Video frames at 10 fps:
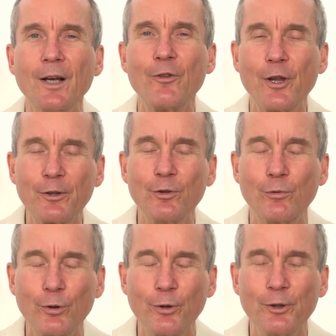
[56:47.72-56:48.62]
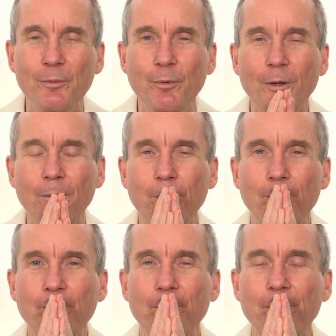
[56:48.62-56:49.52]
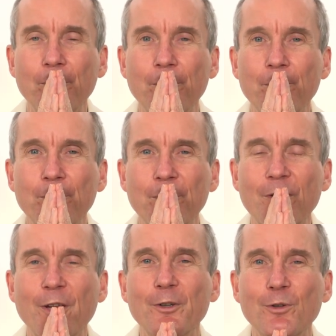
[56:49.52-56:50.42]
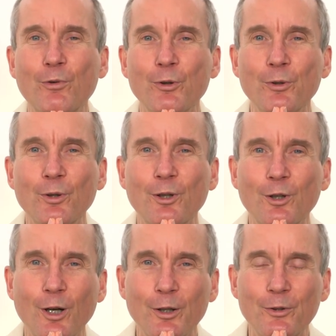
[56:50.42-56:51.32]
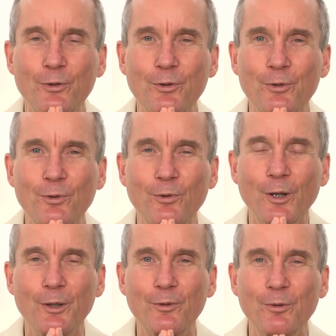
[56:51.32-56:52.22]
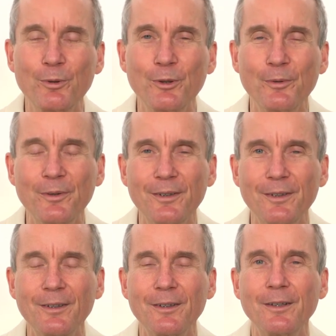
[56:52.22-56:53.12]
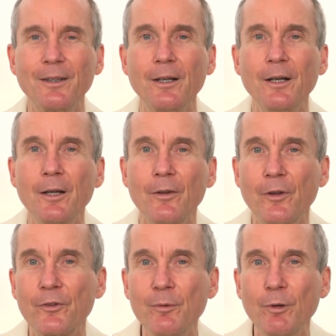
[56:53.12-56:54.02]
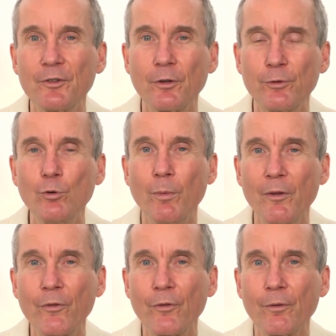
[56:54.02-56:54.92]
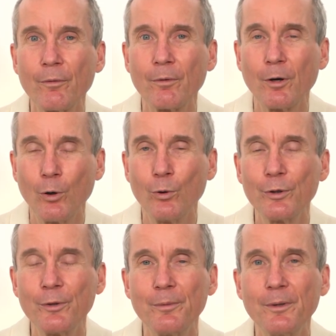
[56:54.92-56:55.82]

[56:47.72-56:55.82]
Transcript: Thank you for your email. Thank you for your courage to write to me. This email is a few months old,